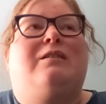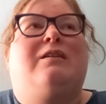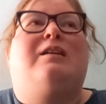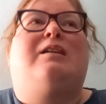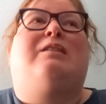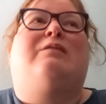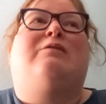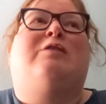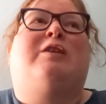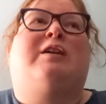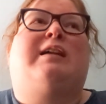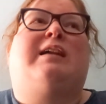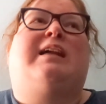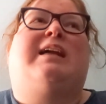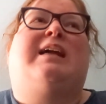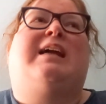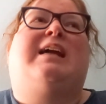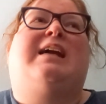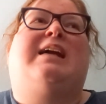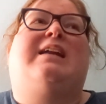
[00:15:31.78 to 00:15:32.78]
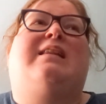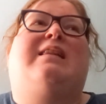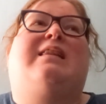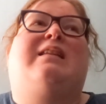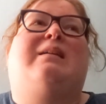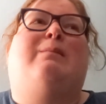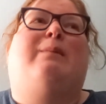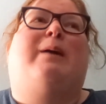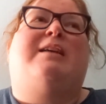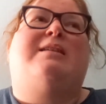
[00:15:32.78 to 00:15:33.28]
And really,
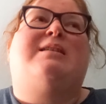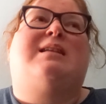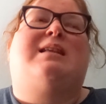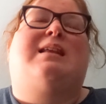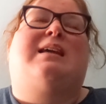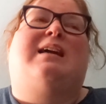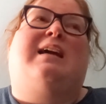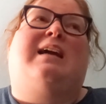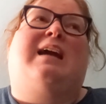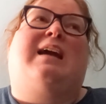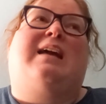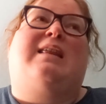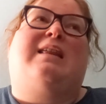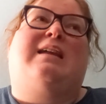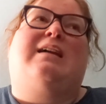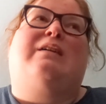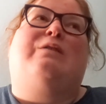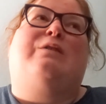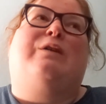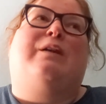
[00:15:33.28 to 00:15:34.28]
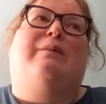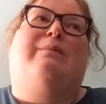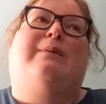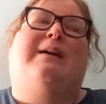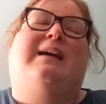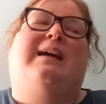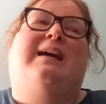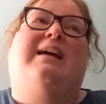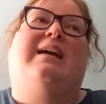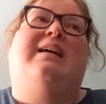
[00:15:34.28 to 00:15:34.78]
the best thing I think would
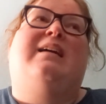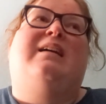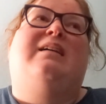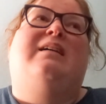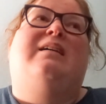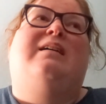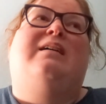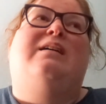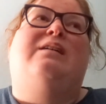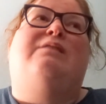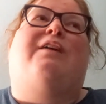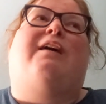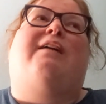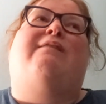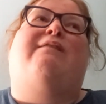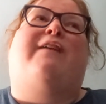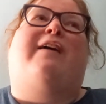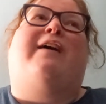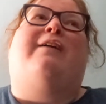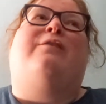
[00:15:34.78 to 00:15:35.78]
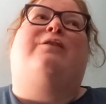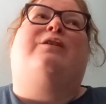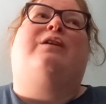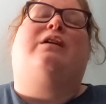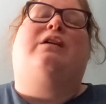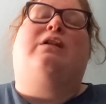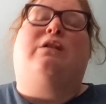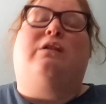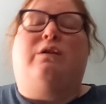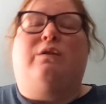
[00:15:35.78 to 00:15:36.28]
be if I found
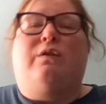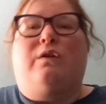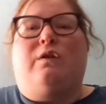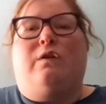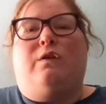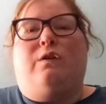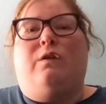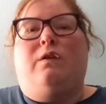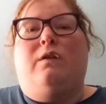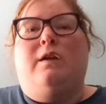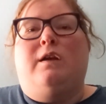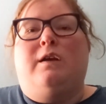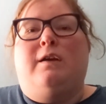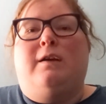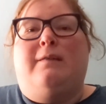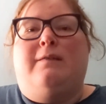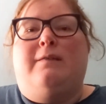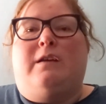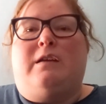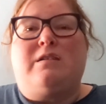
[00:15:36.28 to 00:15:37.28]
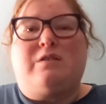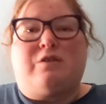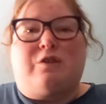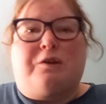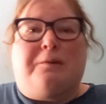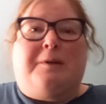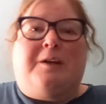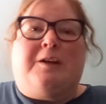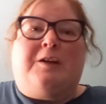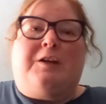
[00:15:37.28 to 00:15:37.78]
a local
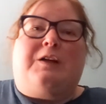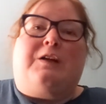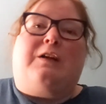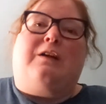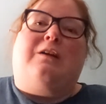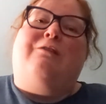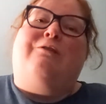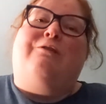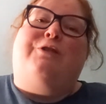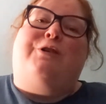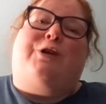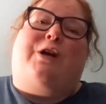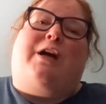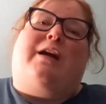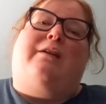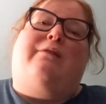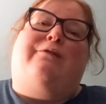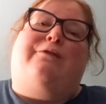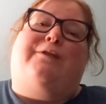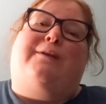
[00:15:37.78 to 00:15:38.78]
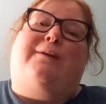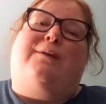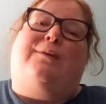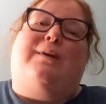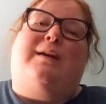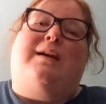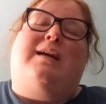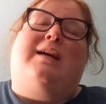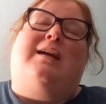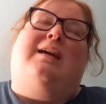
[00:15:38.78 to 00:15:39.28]
distributor of dried fruit
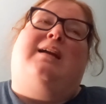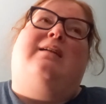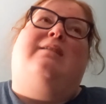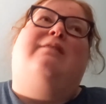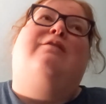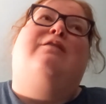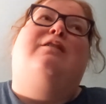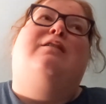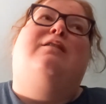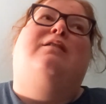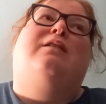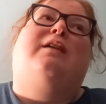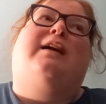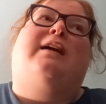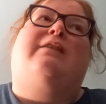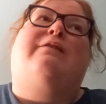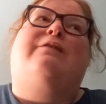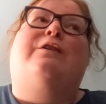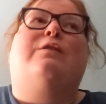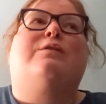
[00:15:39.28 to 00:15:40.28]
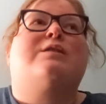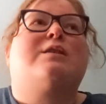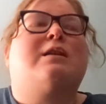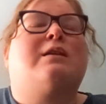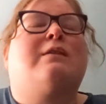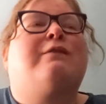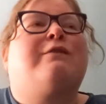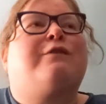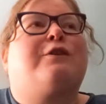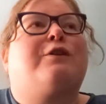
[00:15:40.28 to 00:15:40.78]
and like
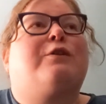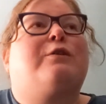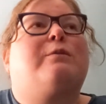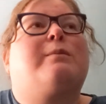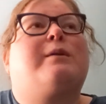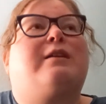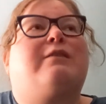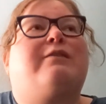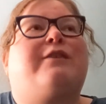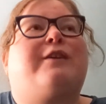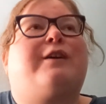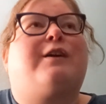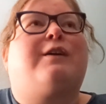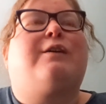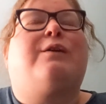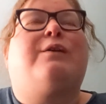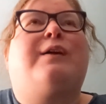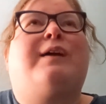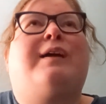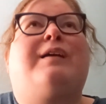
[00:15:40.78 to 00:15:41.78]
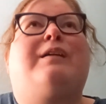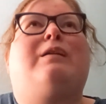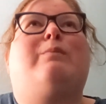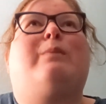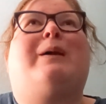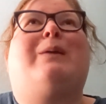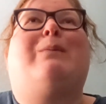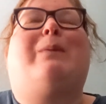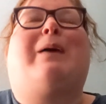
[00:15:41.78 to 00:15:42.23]
frozen fruit. But if you're going to be